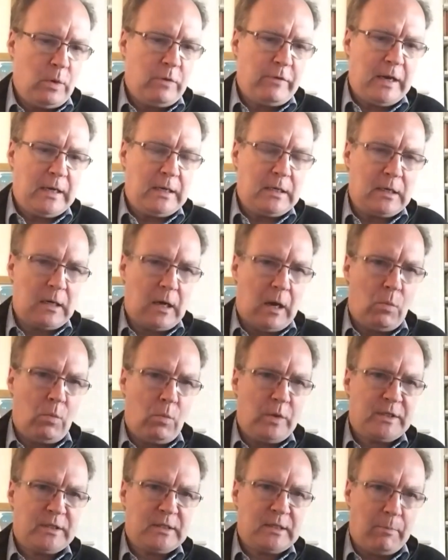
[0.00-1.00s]
We've ended
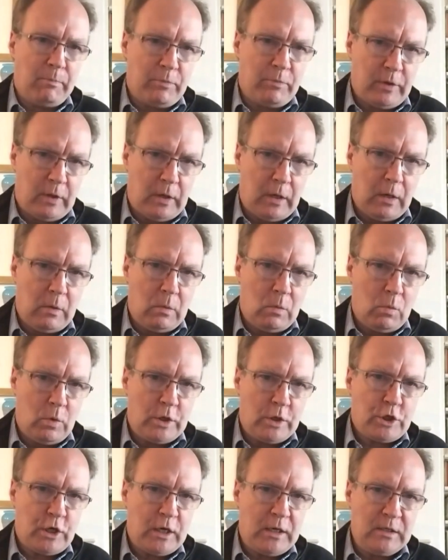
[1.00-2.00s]
up with something
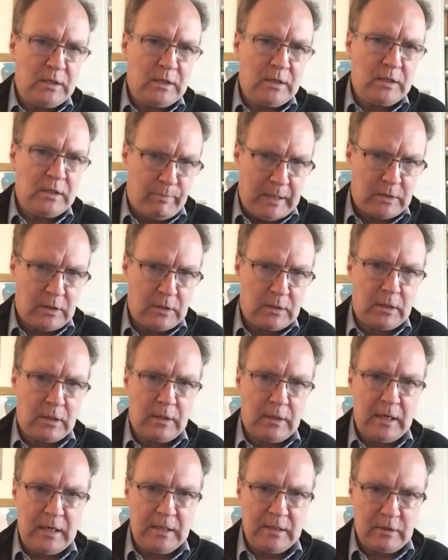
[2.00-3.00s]
which is a
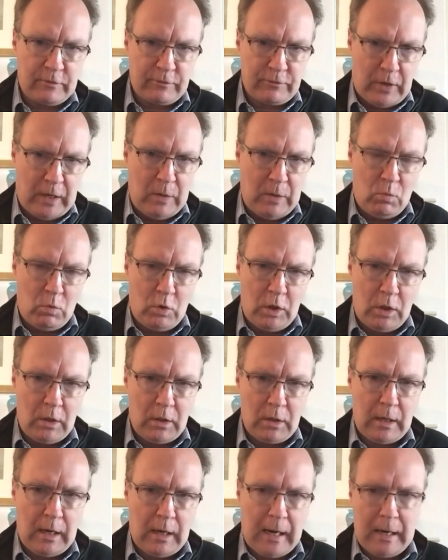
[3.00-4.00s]
basis, it is a
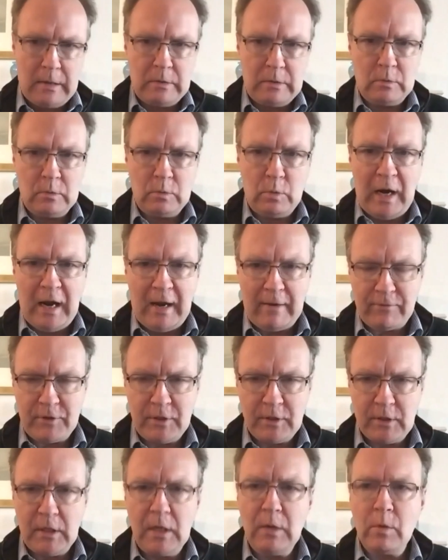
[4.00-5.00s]
framework, and we
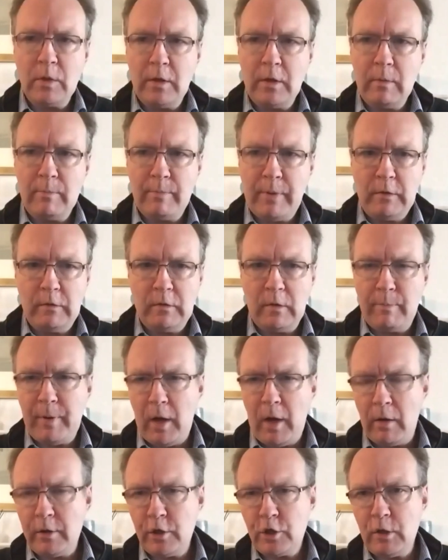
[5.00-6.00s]
have to see whether
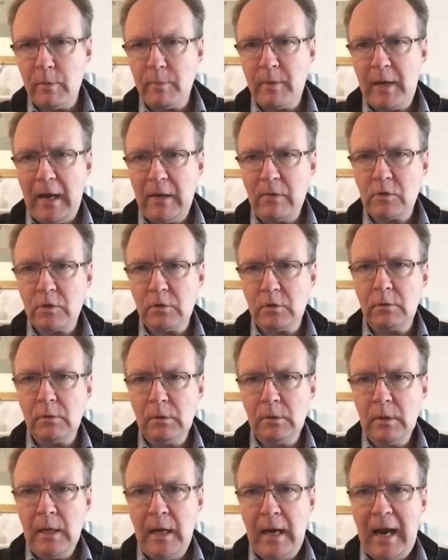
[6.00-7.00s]
both the Partnership
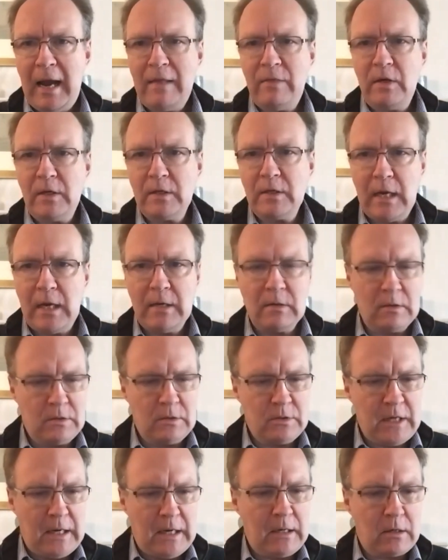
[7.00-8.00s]
Council and the
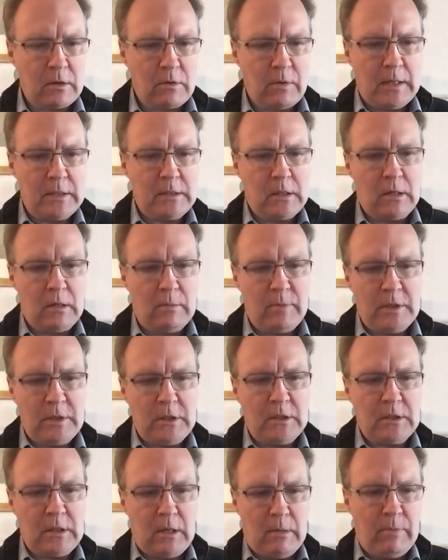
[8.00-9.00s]
attendant technocratic
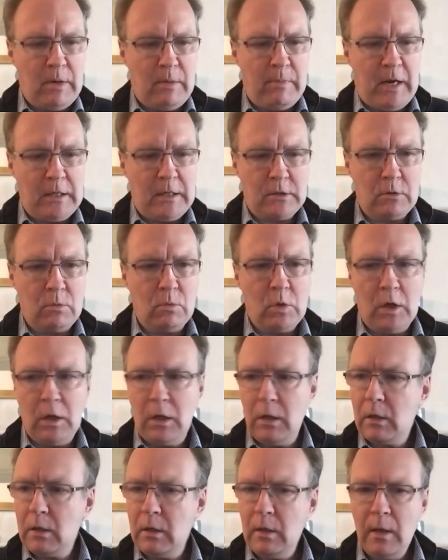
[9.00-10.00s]
committees can be made to
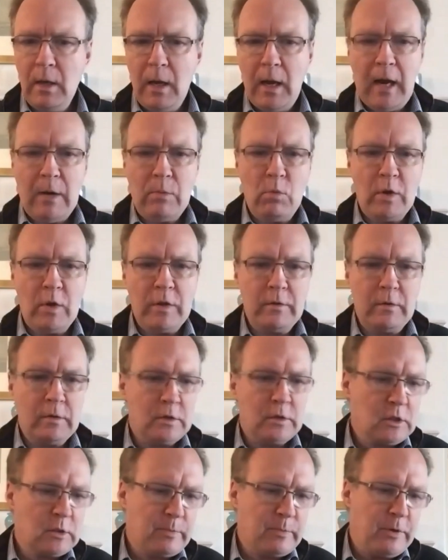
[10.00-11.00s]
work, and
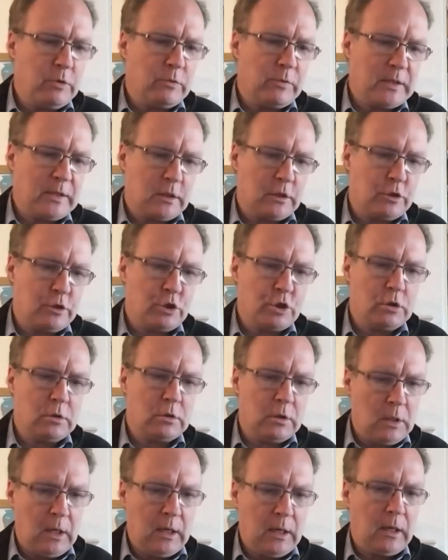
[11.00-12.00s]
whether the dispute
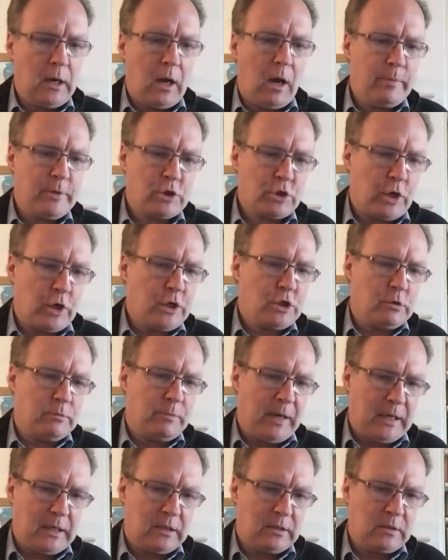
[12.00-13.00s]
resolution and
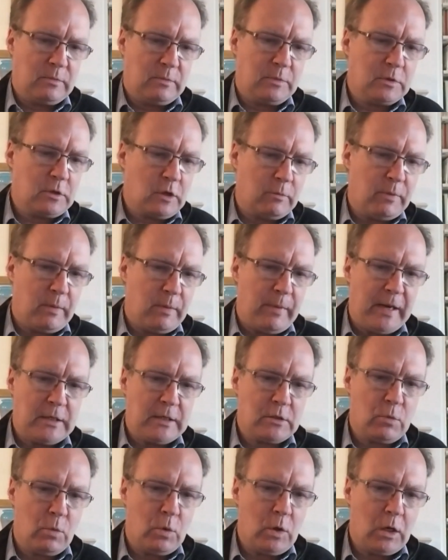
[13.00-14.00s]
arbitration mechanisms can be
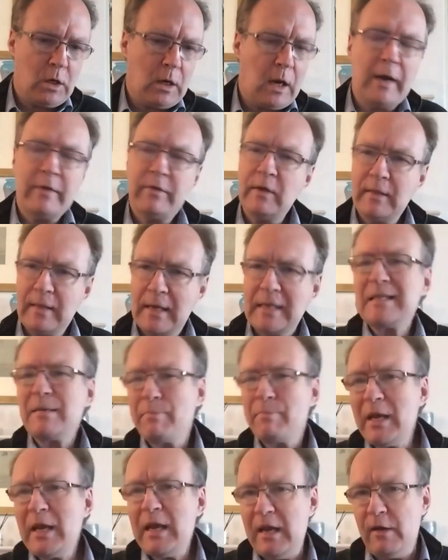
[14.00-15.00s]
made to work. I think that's a
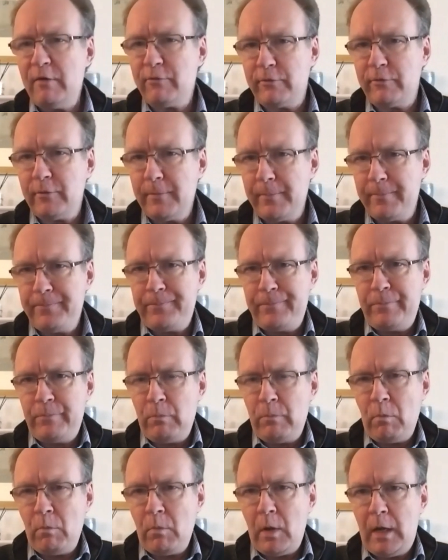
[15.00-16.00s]
big if.
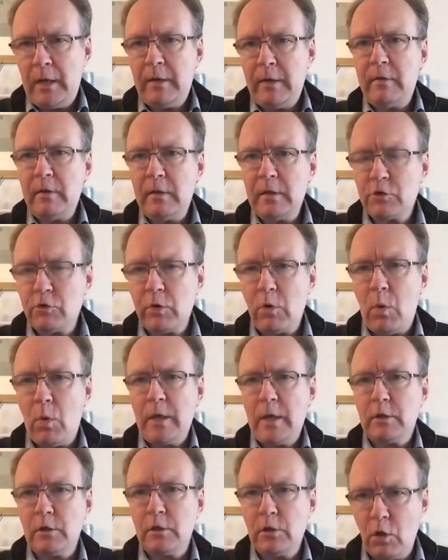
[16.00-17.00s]
And I think this
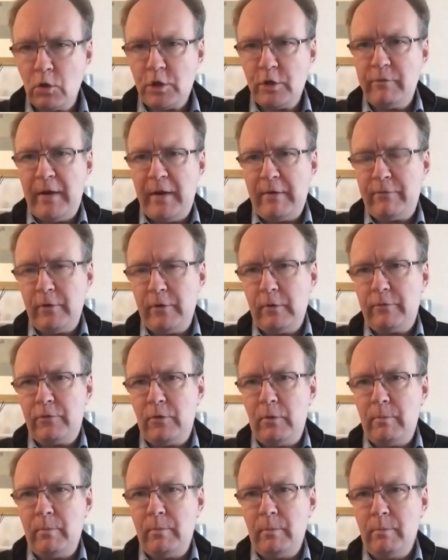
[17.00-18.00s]
requires a lot of effort
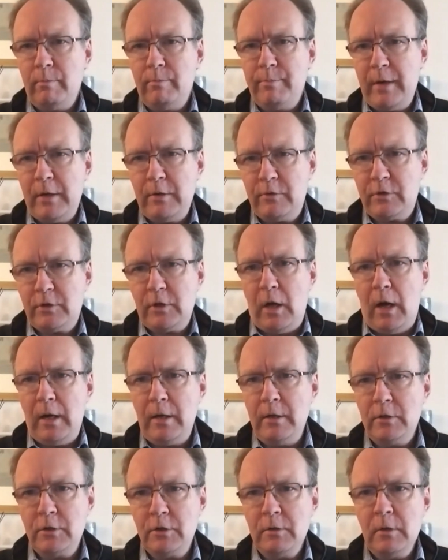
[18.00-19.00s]
from both
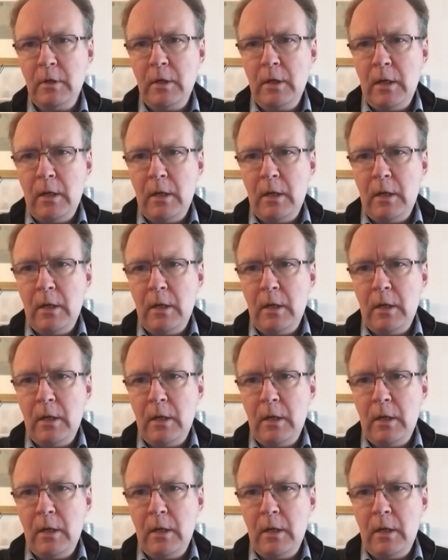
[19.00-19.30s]
sides.